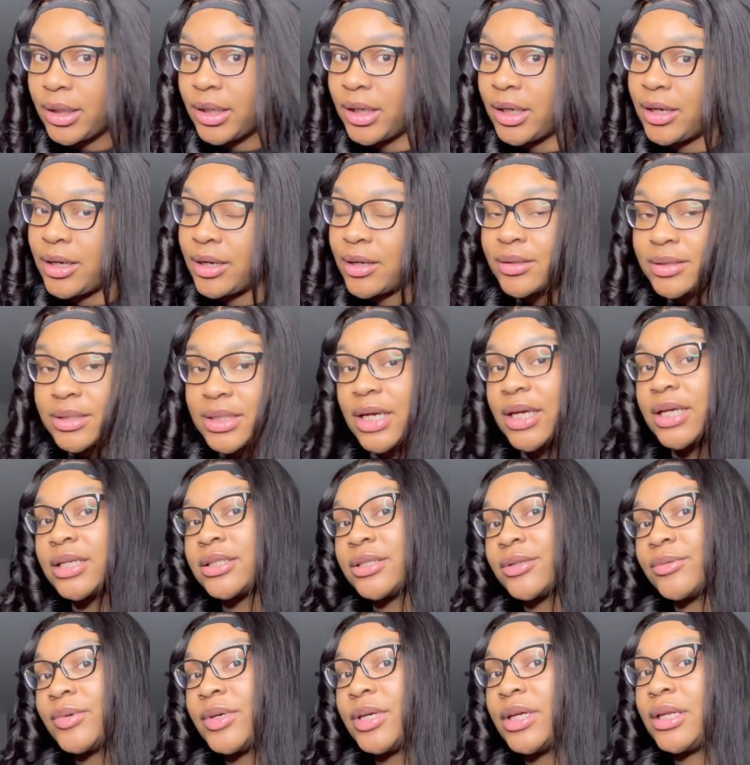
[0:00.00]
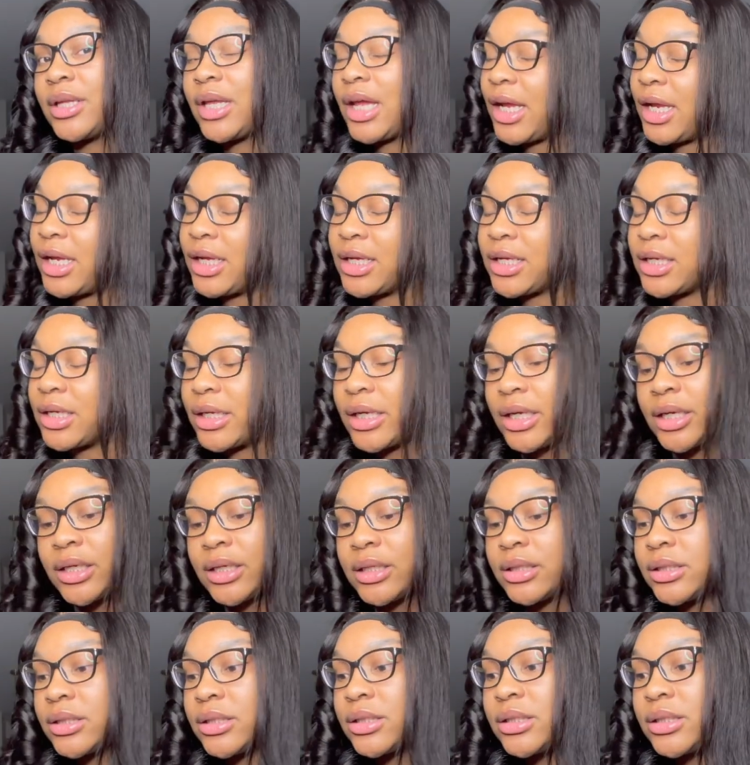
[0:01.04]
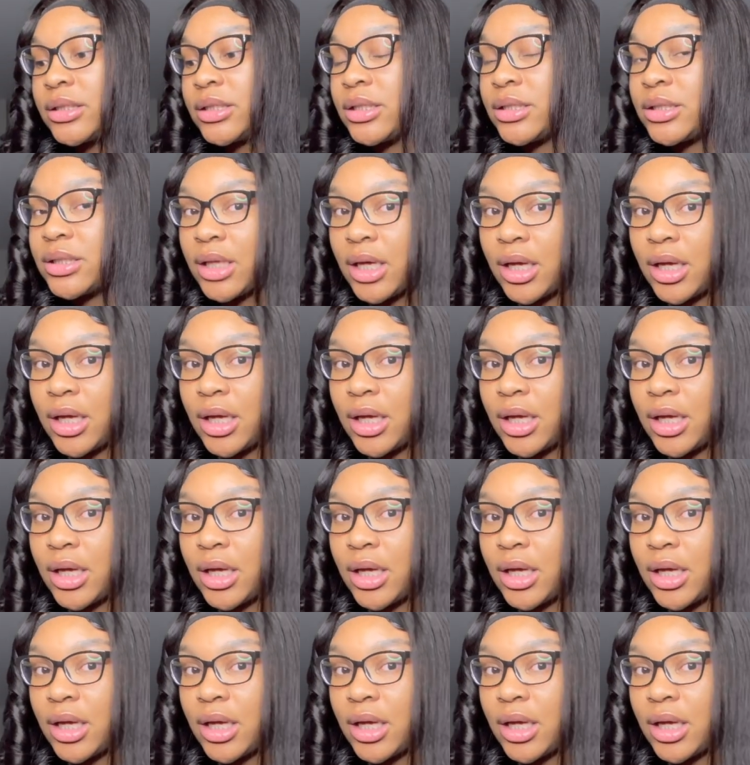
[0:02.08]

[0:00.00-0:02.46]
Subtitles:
And don't say it's the ring light, because it's